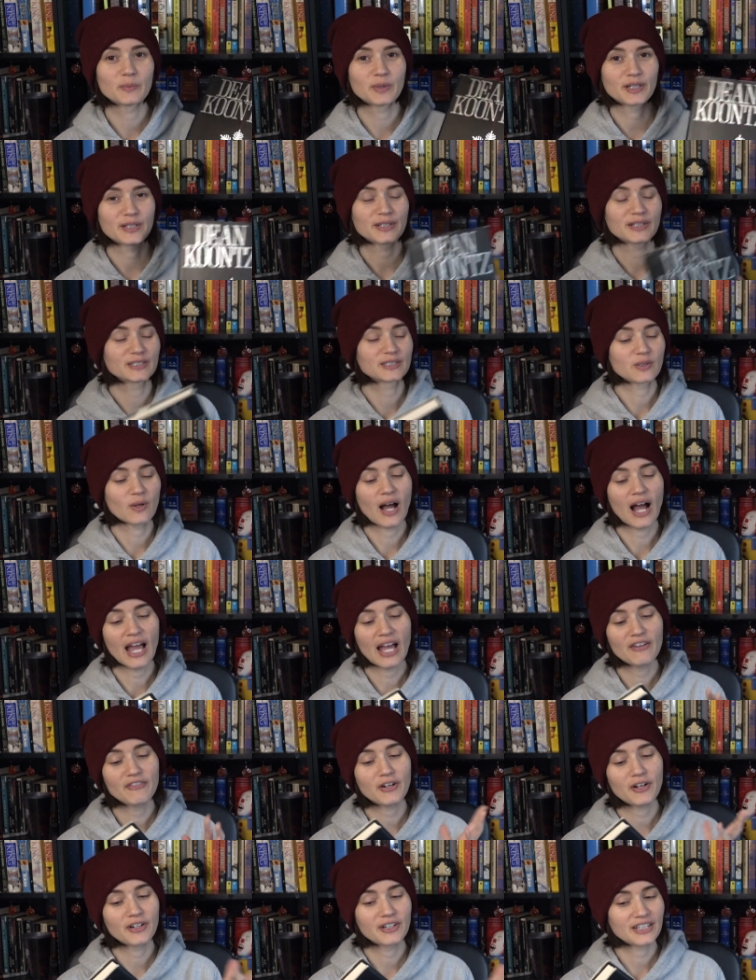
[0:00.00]
Murder. So I
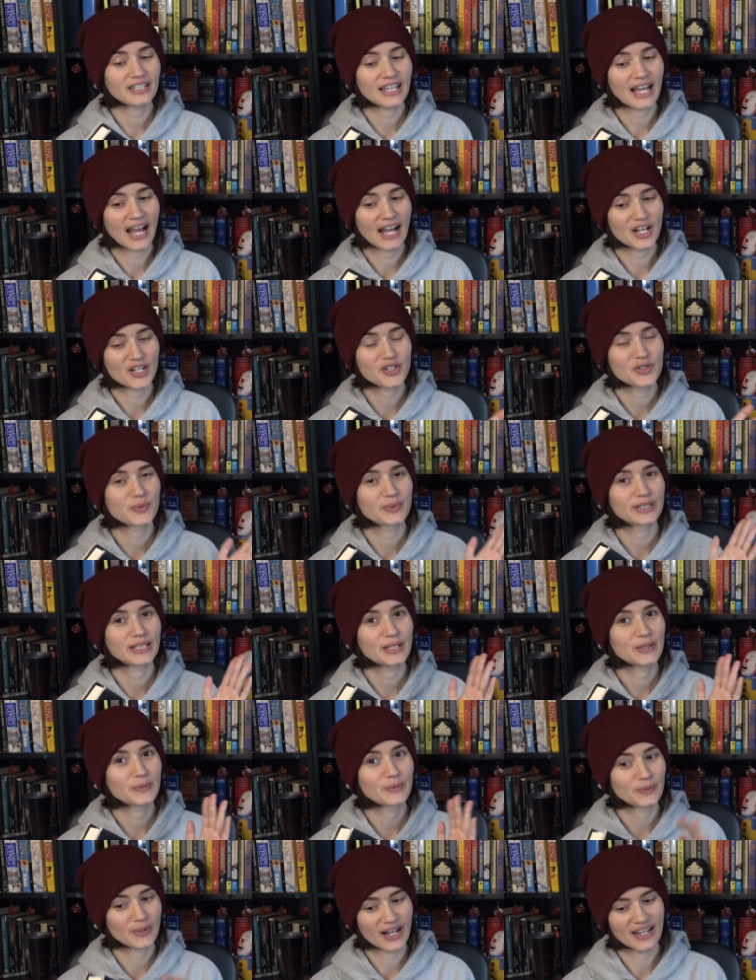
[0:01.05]
have already
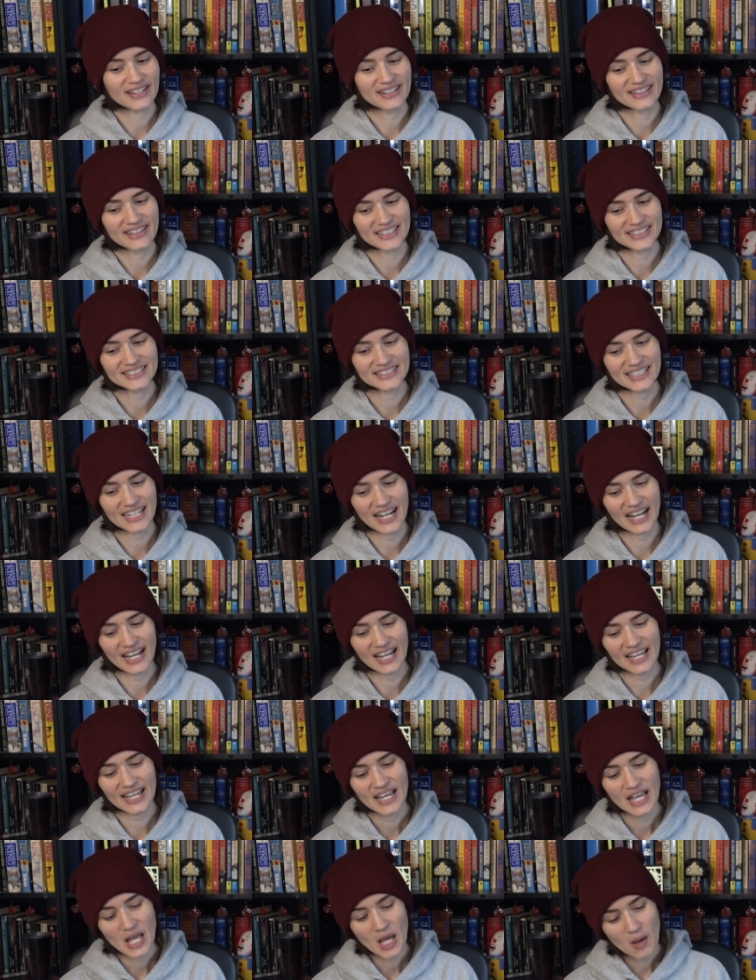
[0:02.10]
actually read this
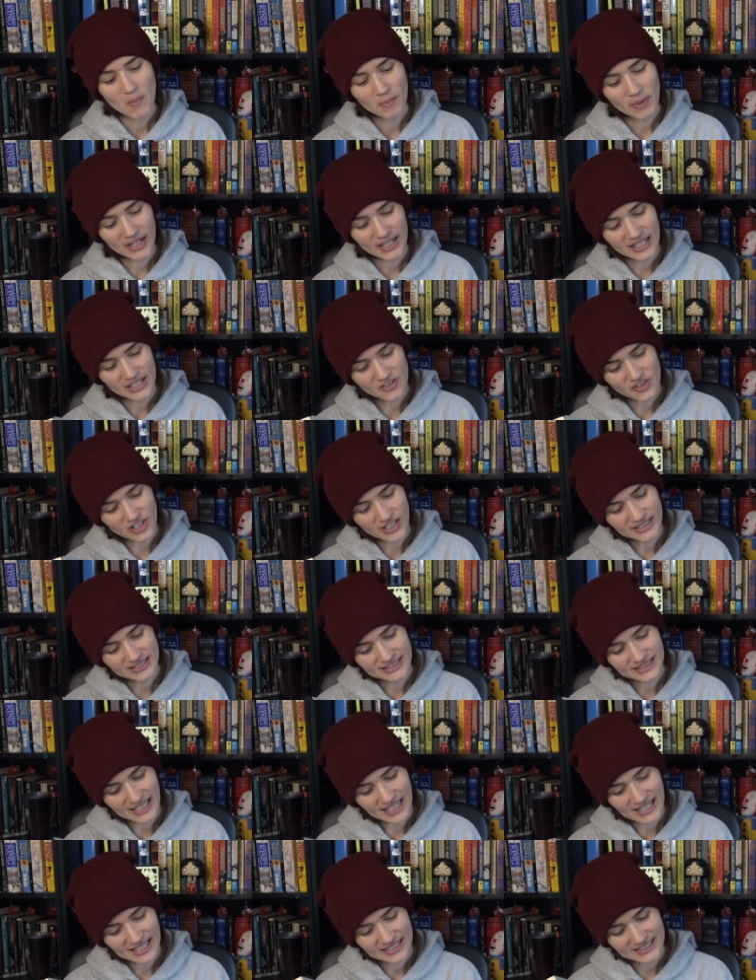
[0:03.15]
guy, but it just
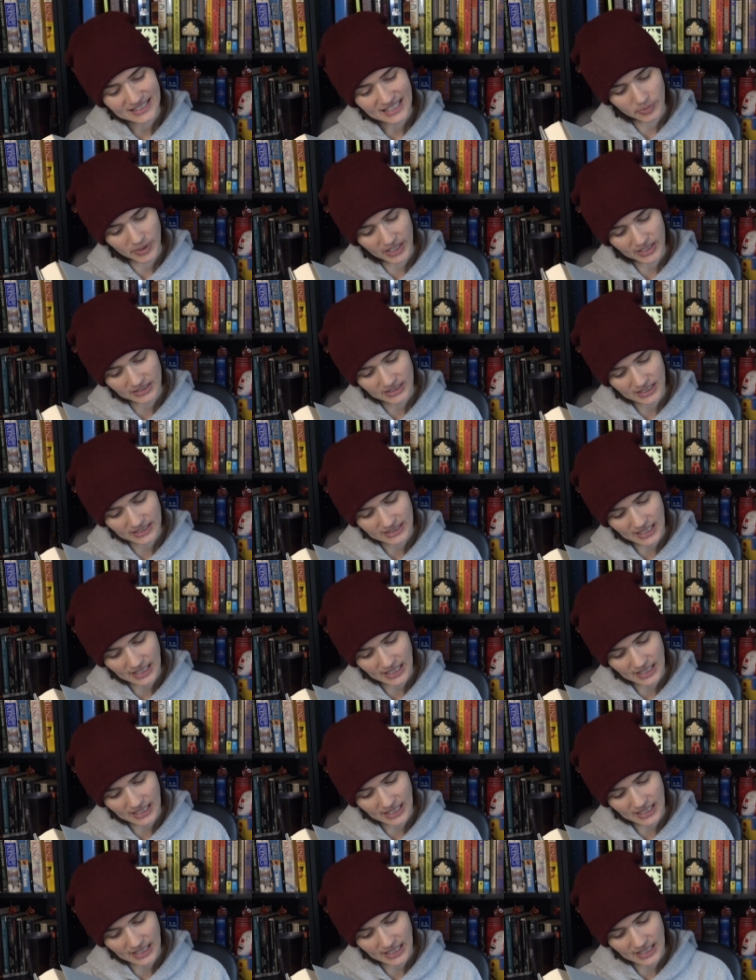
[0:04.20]
says, because he has